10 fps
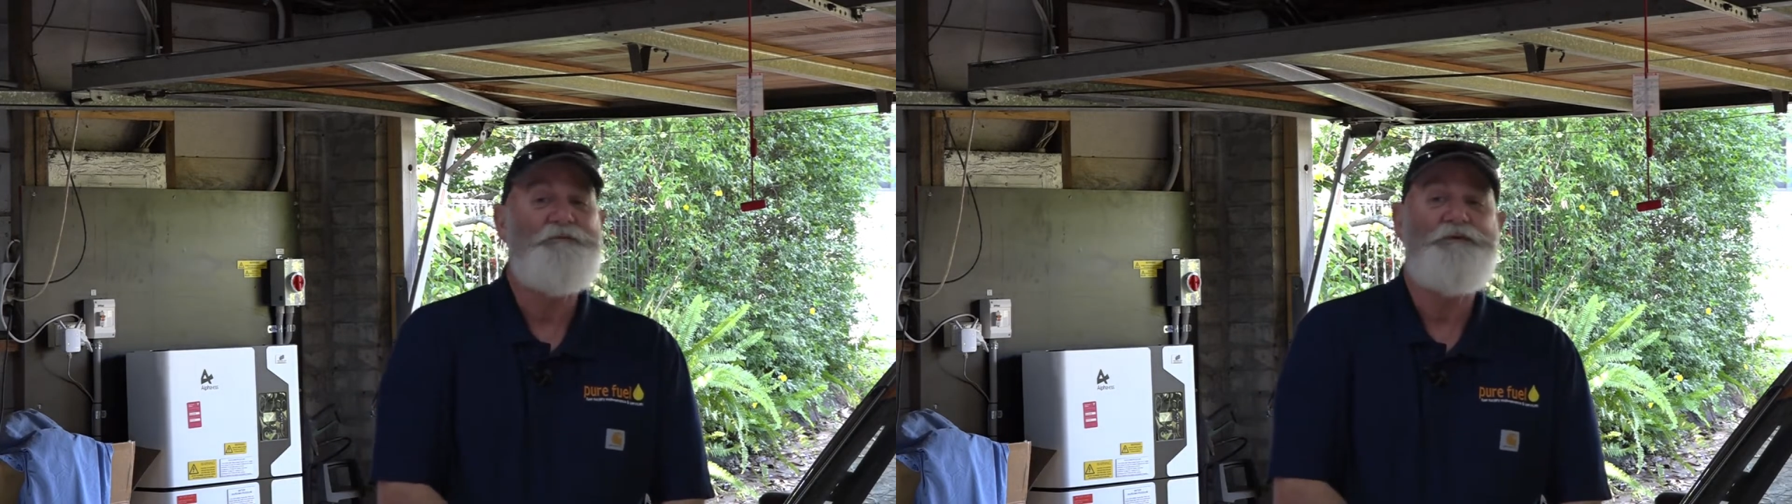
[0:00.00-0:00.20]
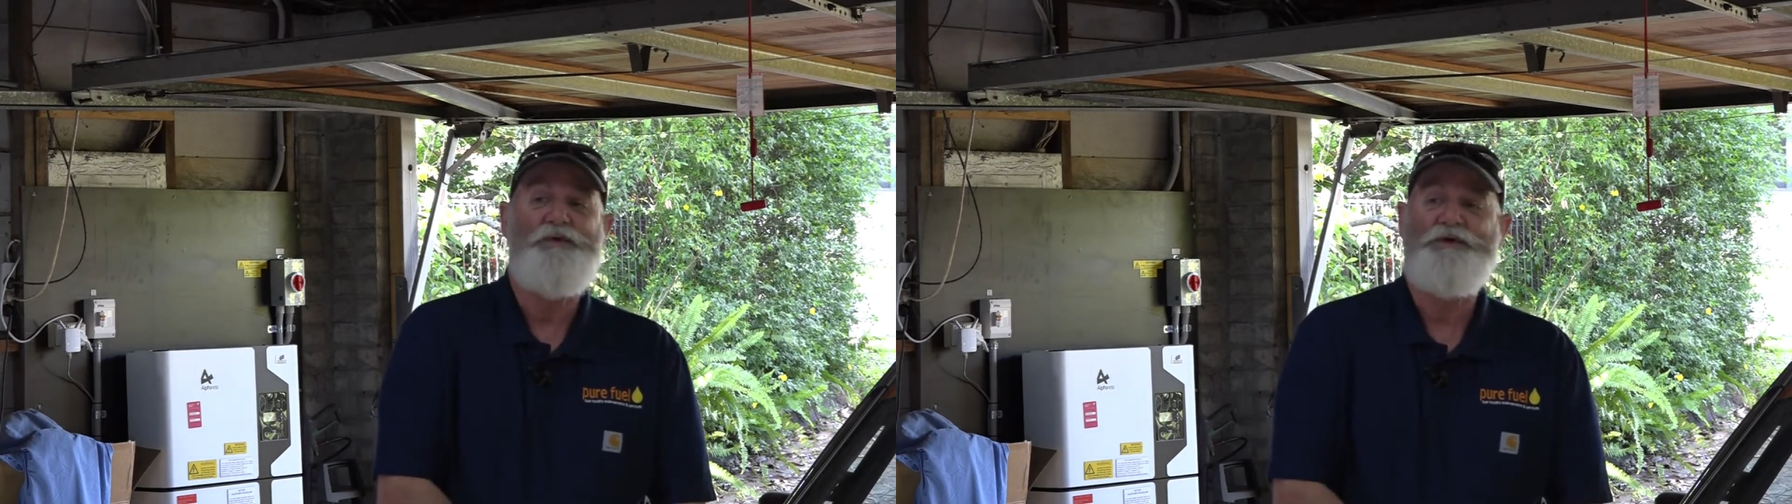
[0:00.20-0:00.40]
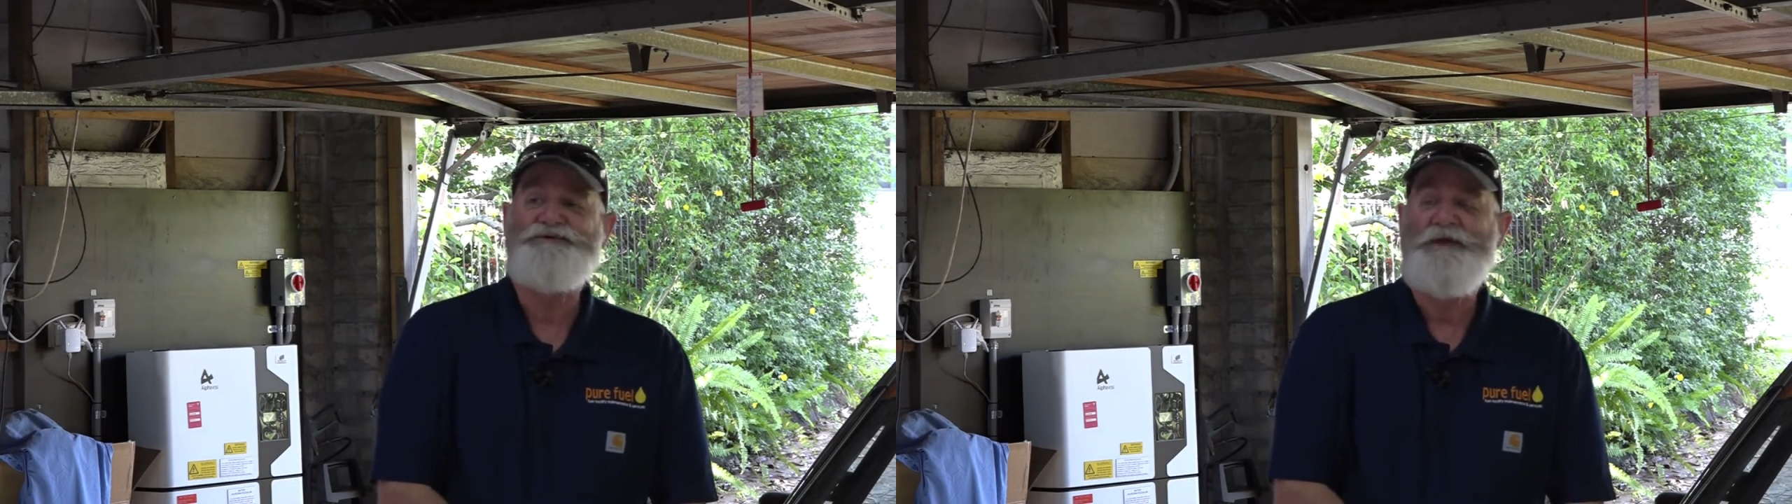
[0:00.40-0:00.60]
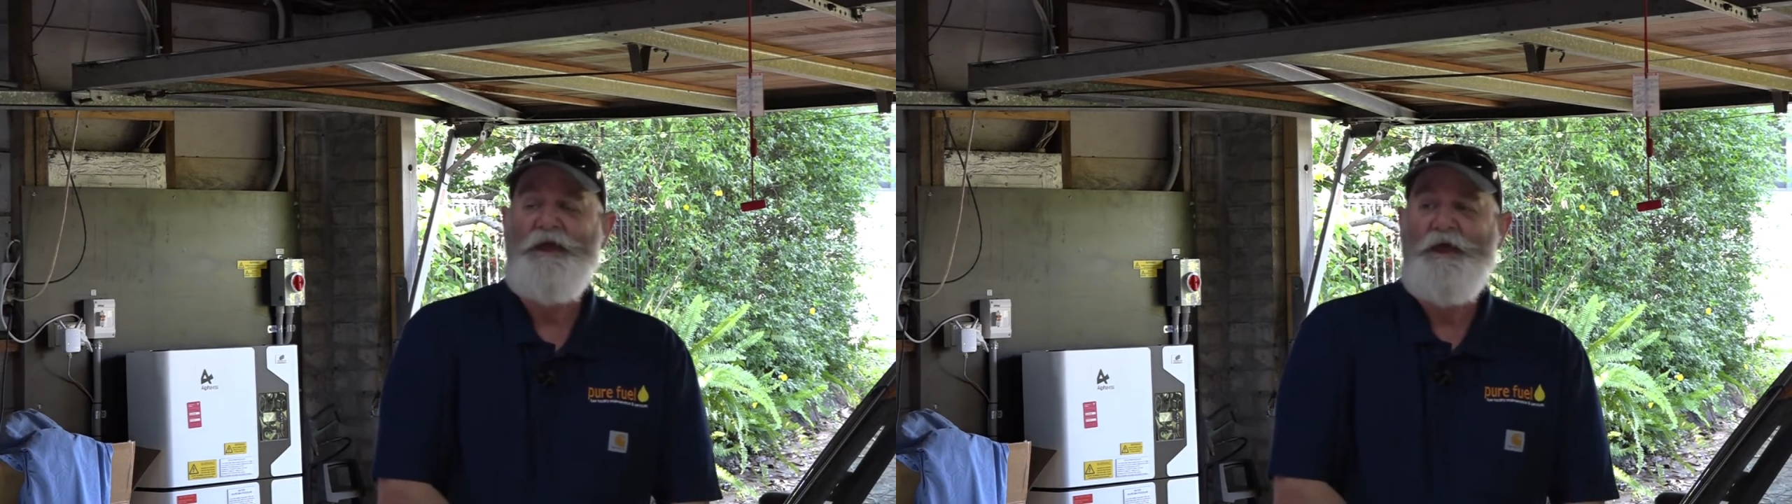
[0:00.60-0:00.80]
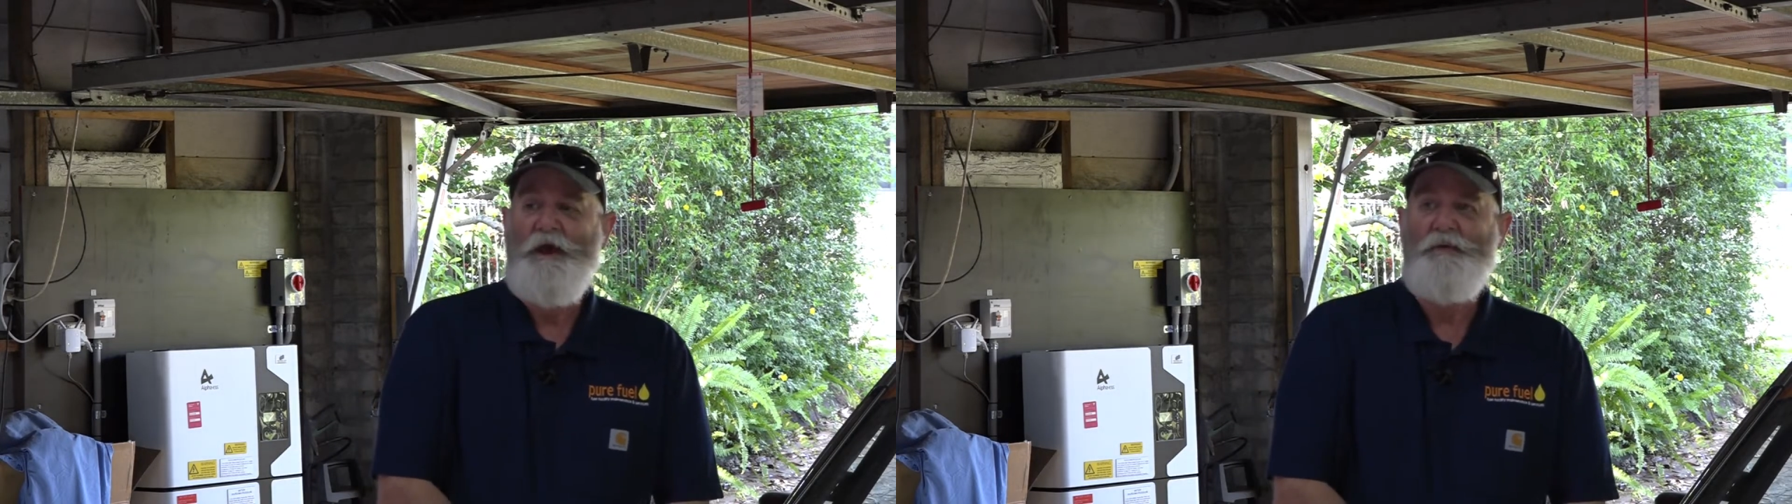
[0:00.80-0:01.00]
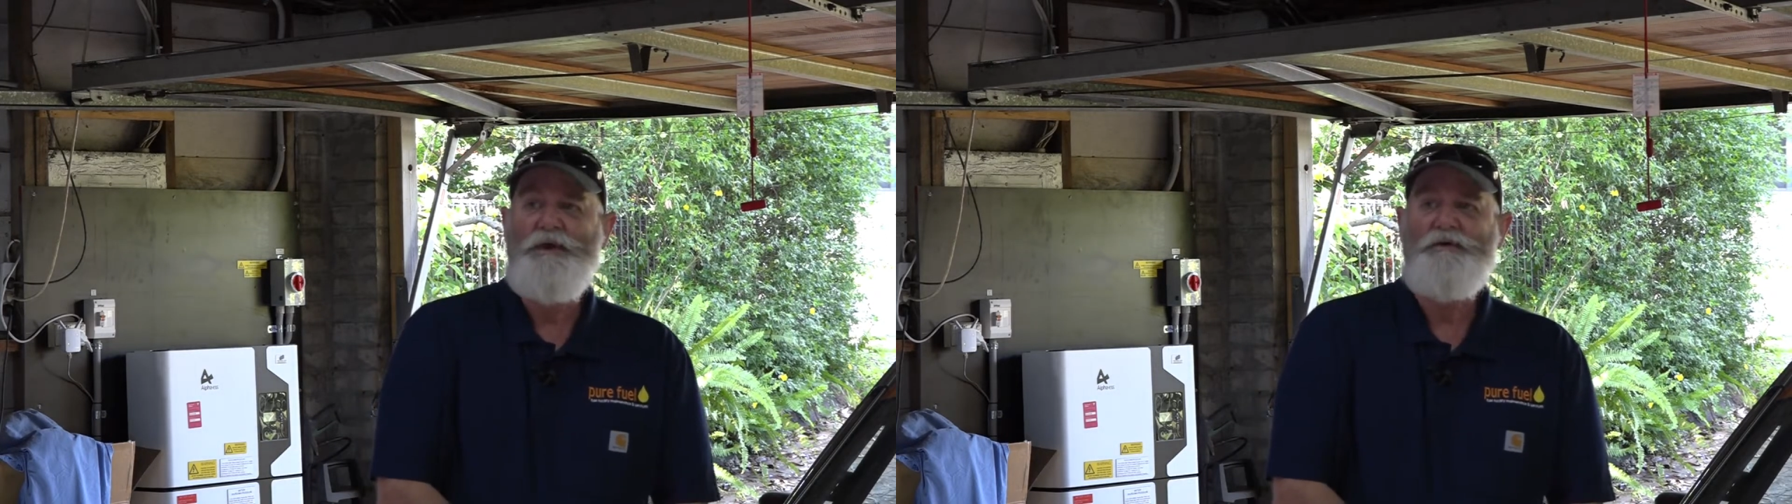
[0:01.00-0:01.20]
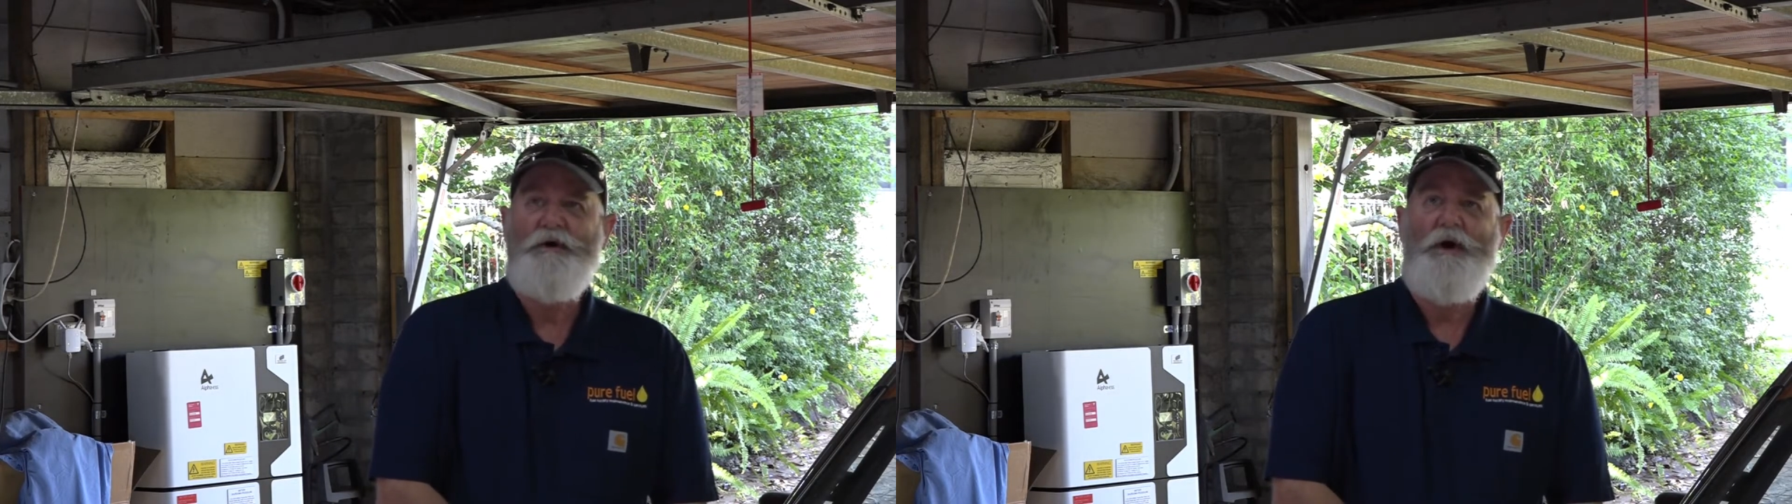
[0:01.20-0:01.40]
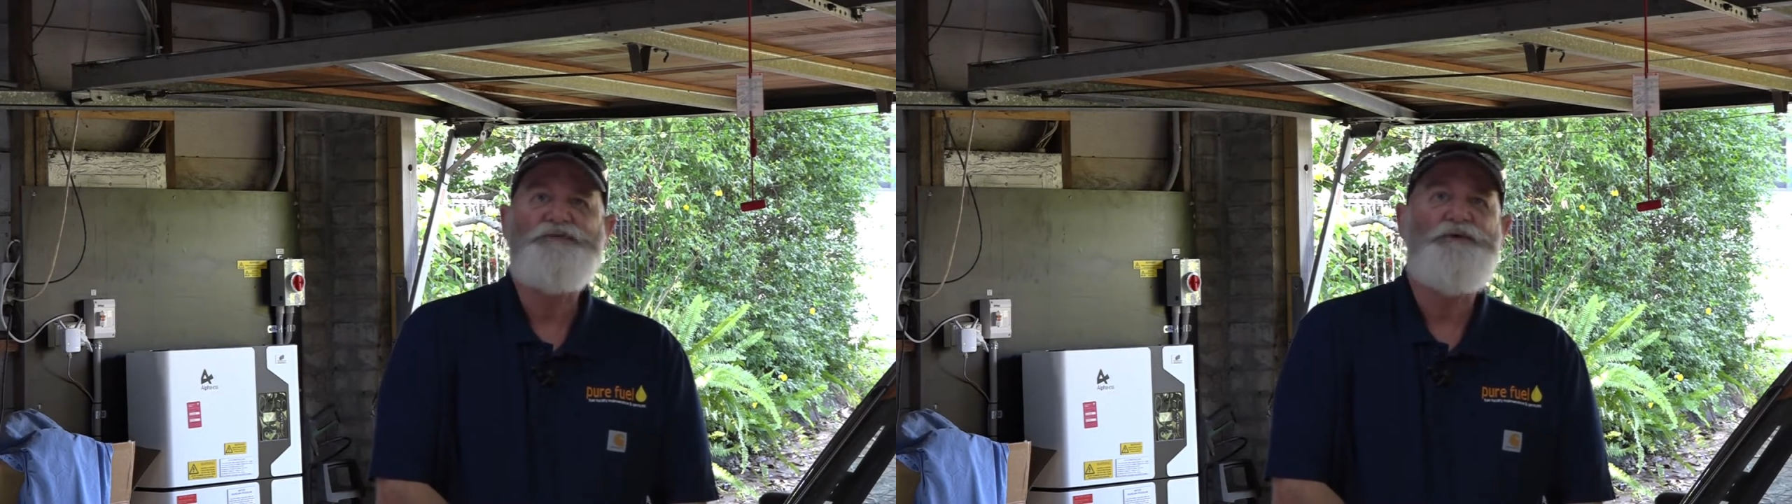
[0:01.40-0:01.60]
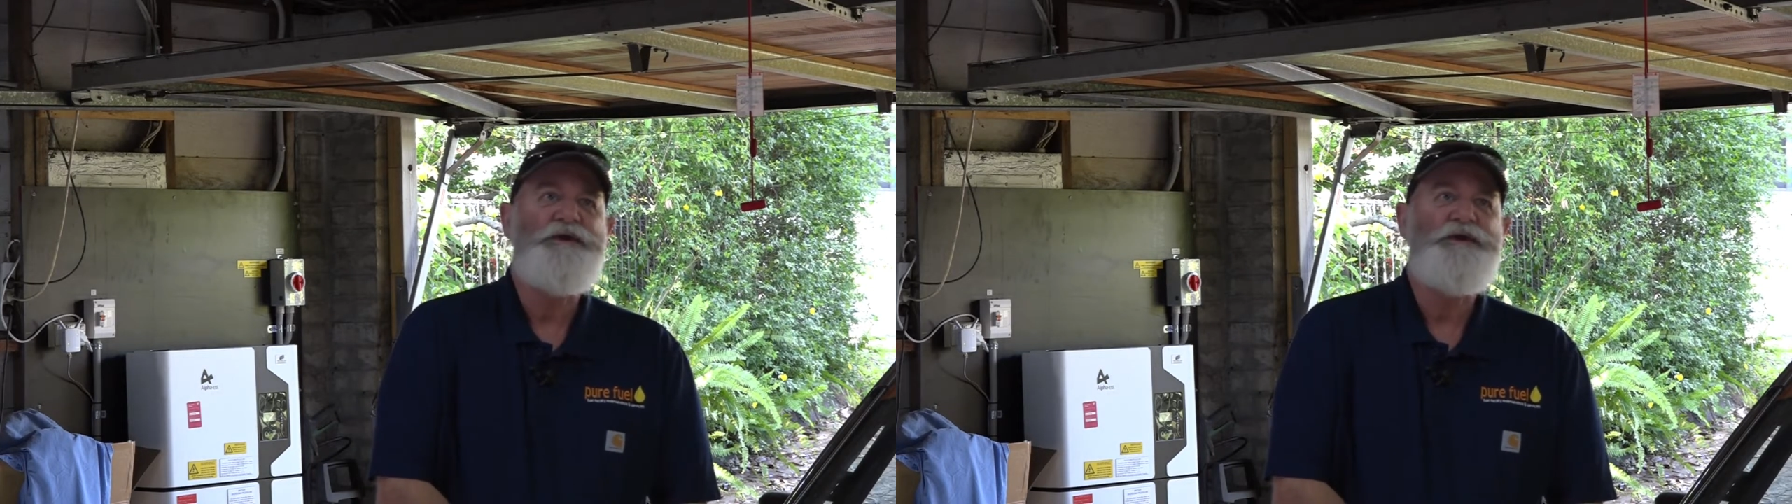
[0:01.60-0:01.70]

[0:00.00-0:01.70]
happened was, I was